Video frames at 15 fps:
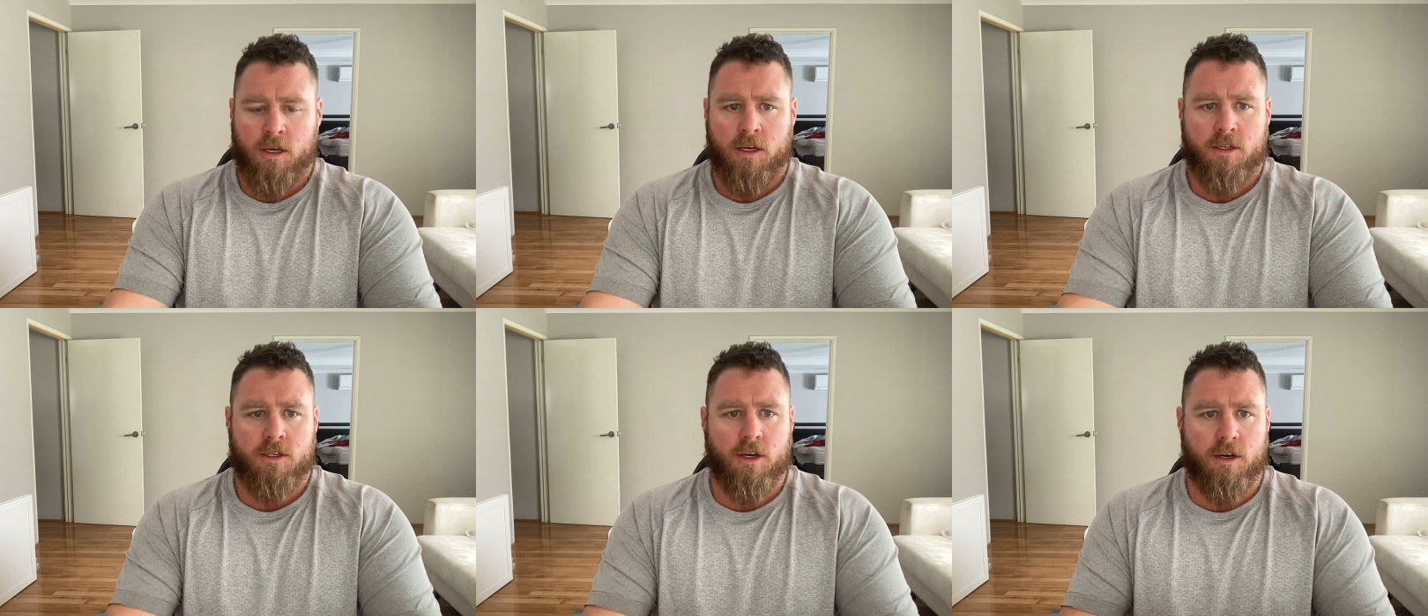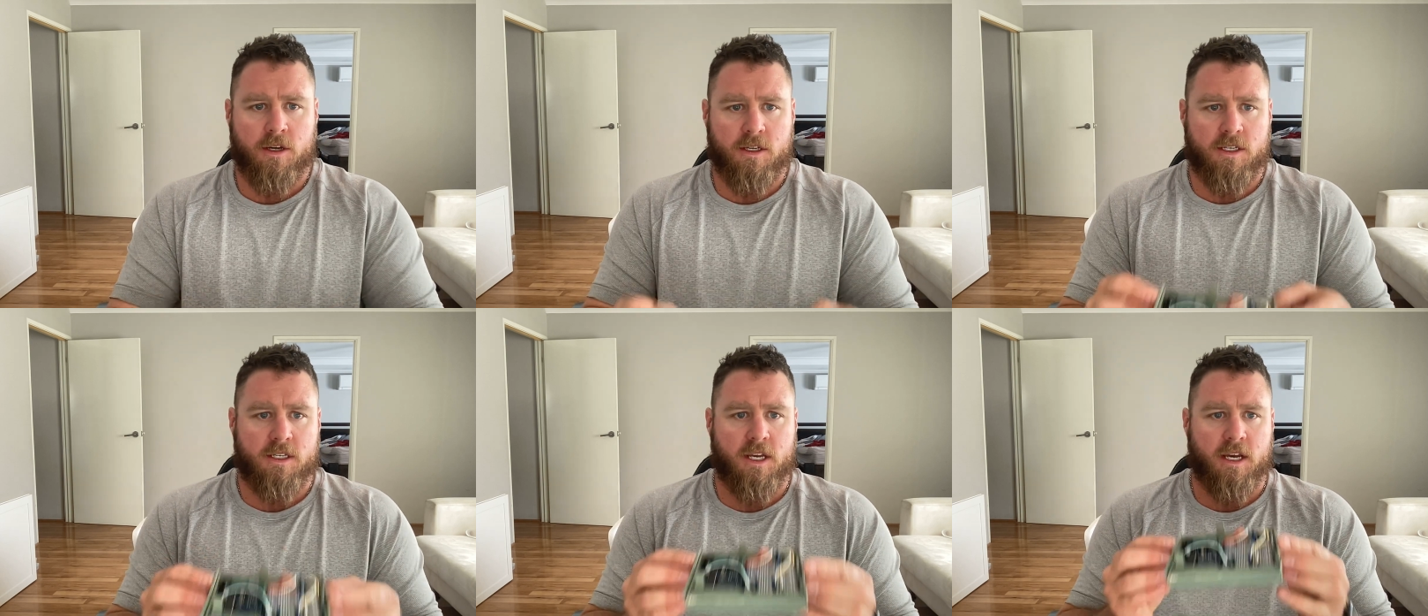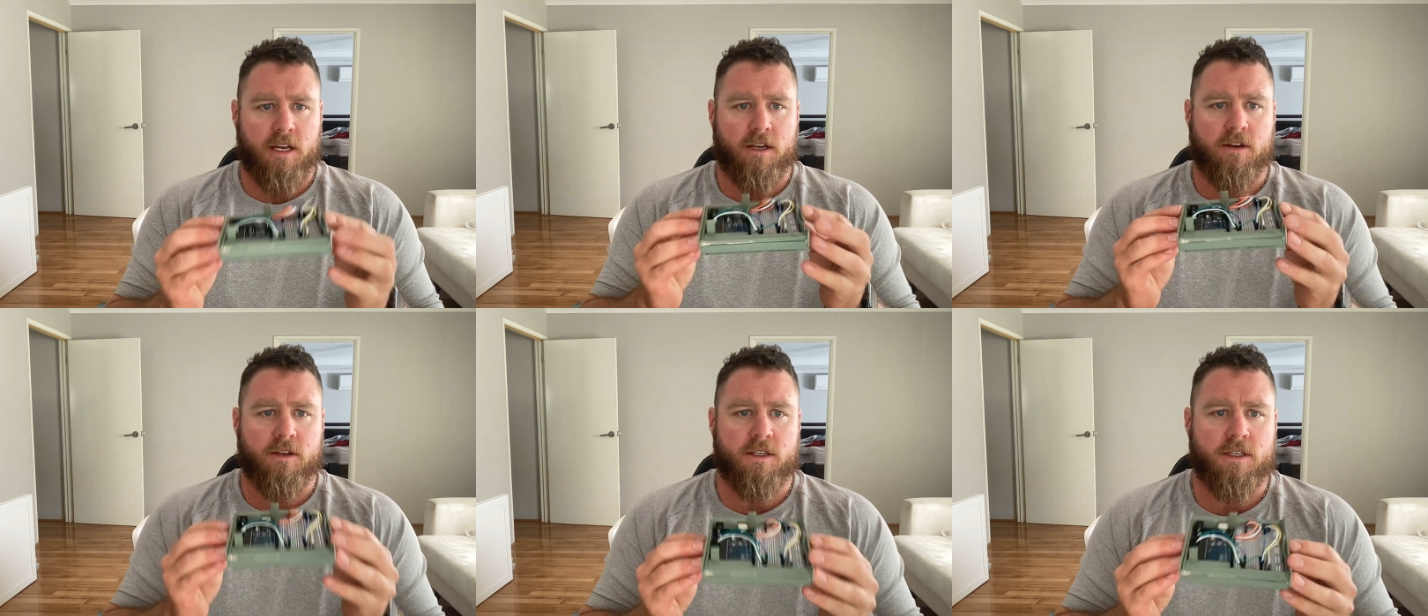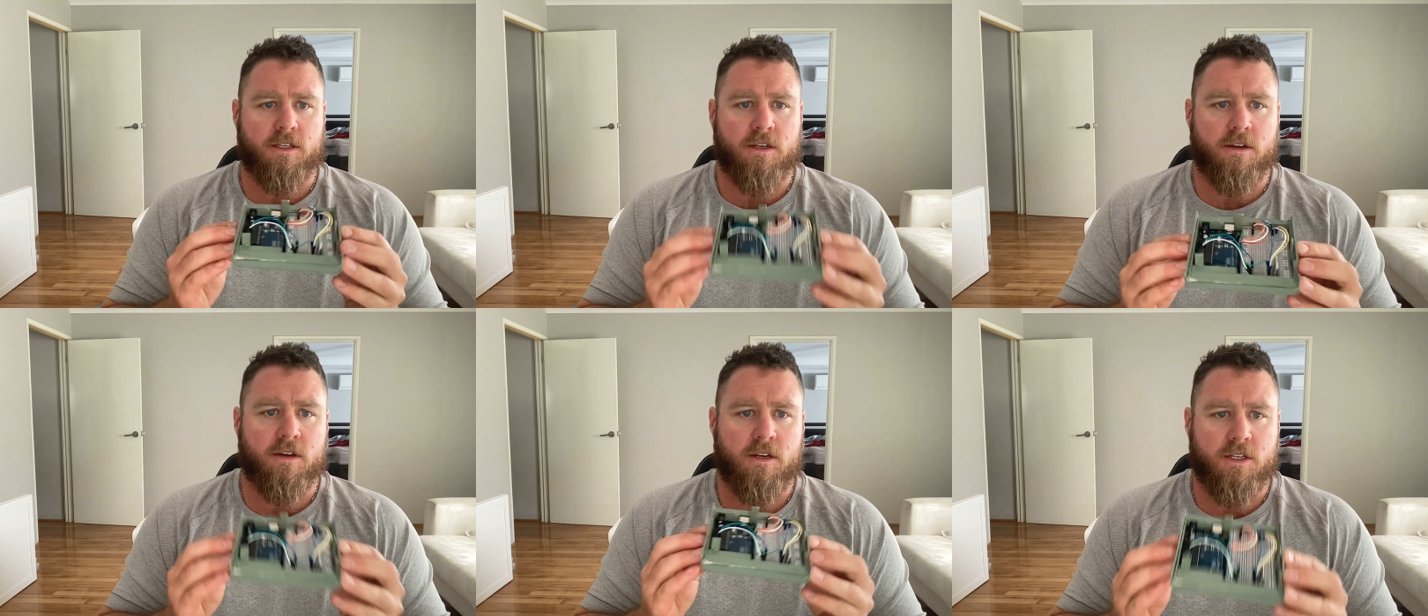So instead,
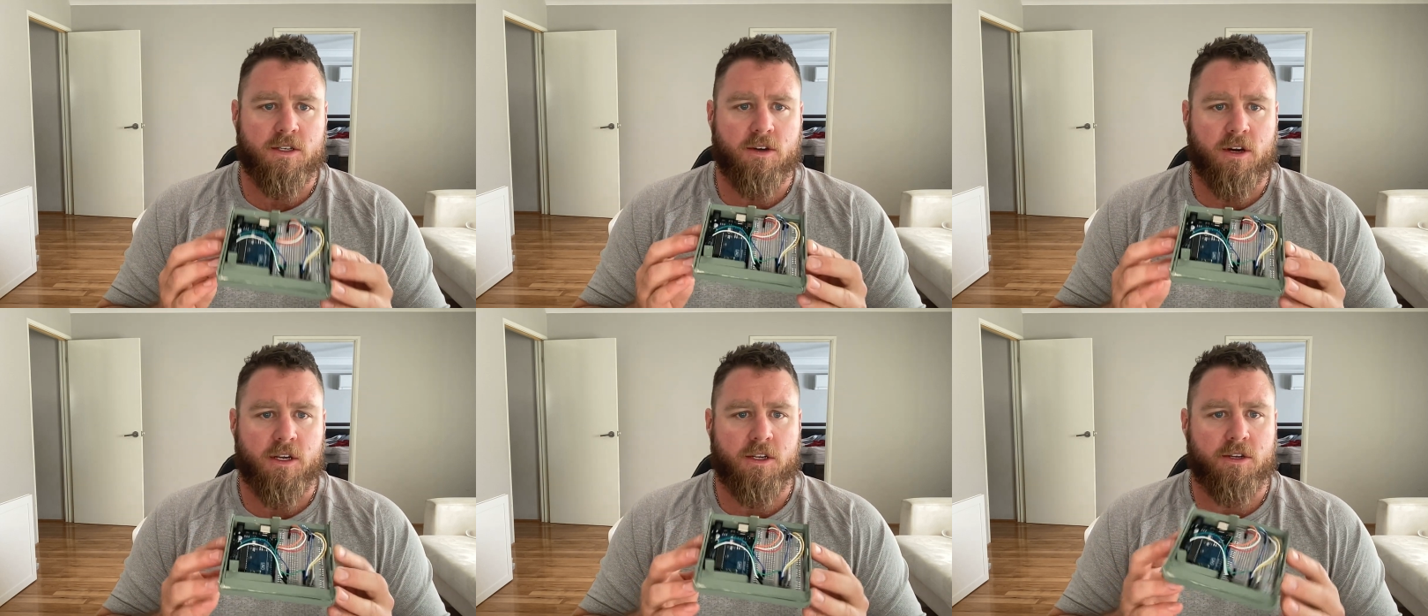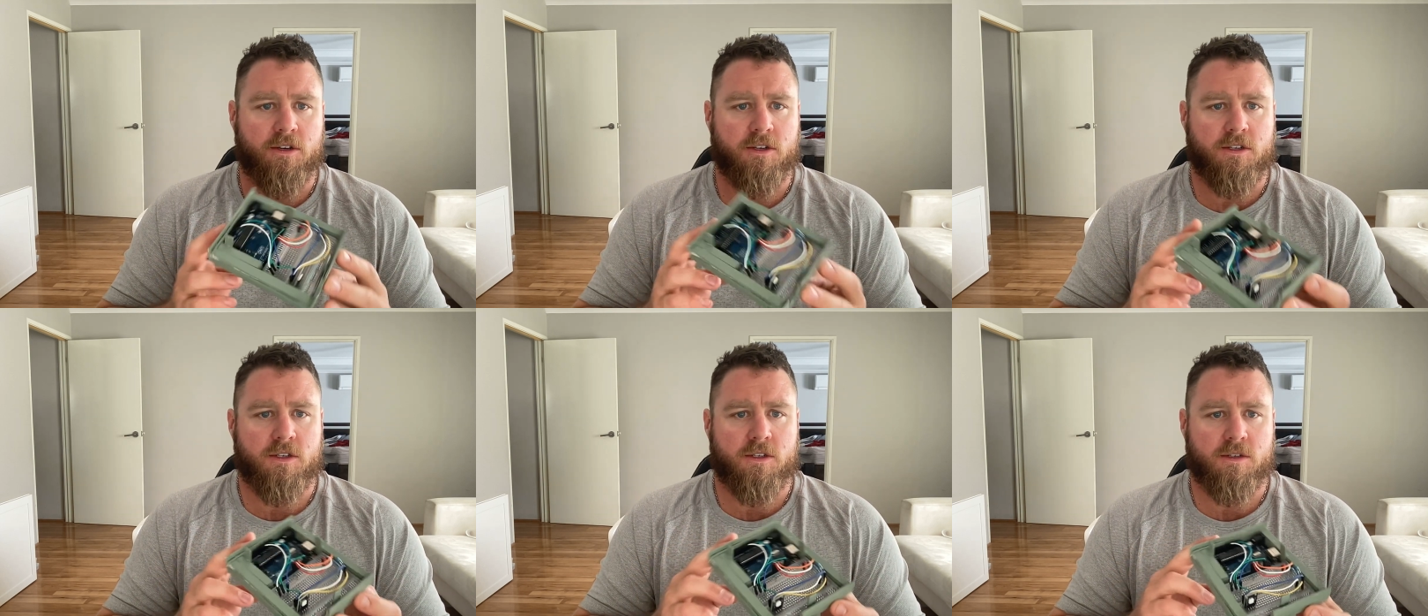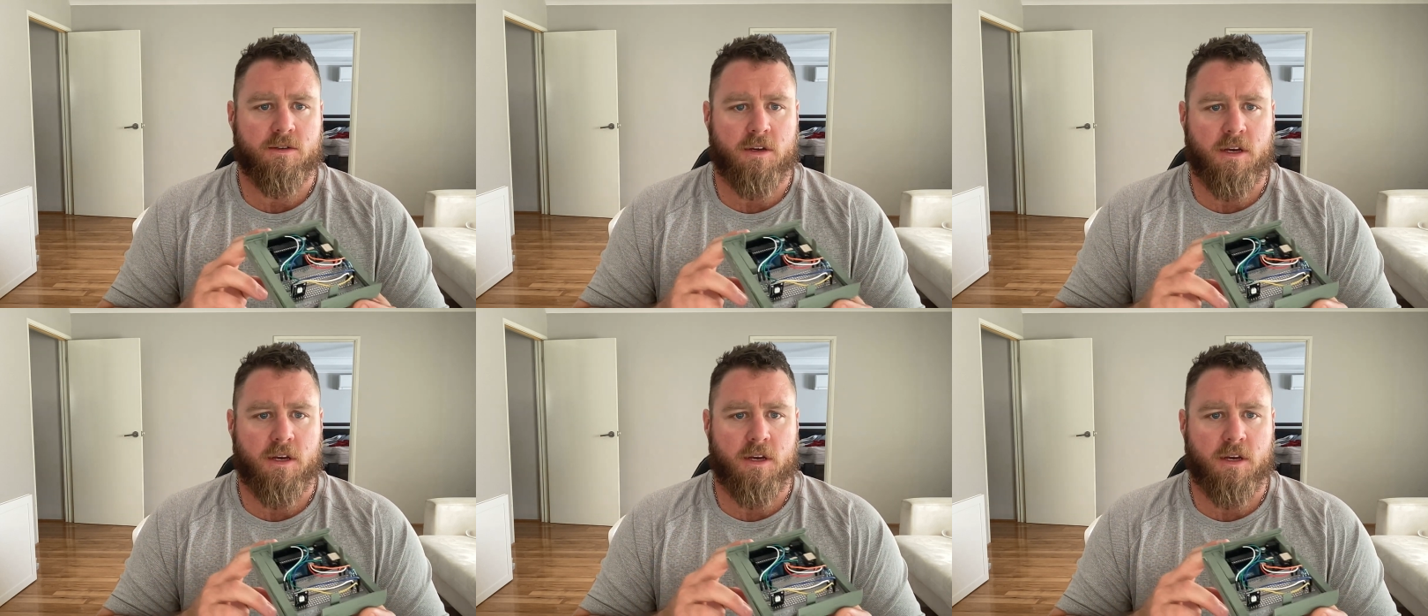I decided to use